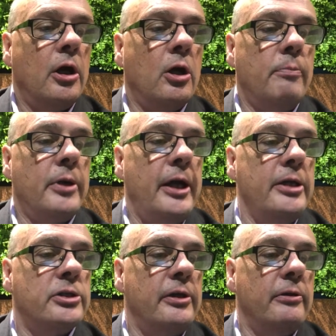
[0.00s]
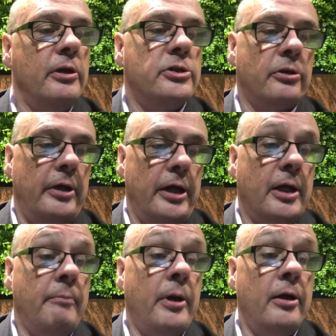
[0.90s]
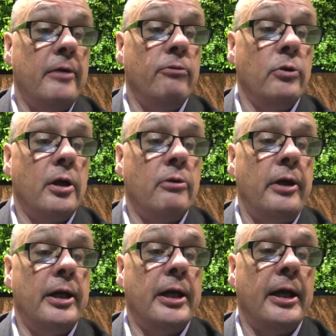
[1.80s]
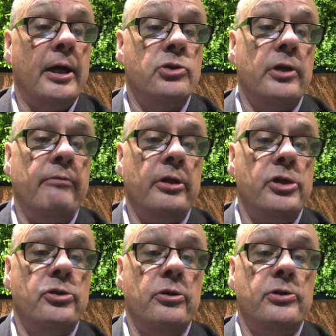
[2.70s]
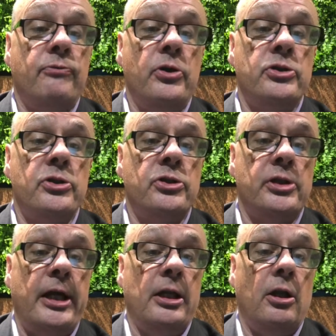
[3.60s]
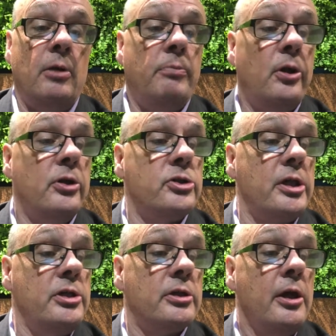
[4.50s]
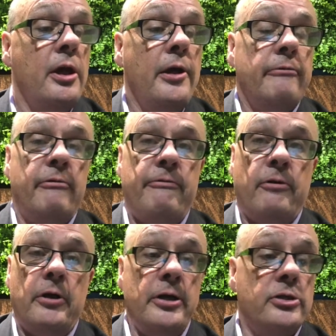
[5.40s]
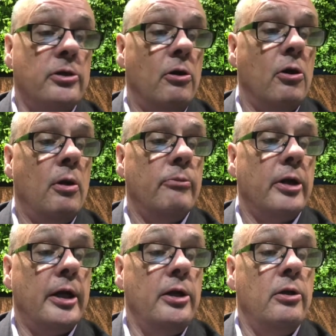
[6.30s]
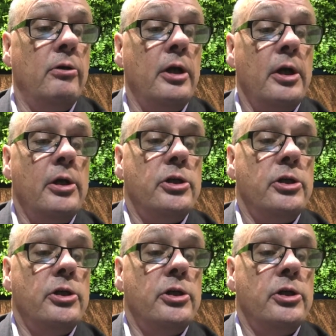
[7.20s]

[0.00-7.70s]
A comparative look at credit card travel insurance versus standalone policies from finders.com.au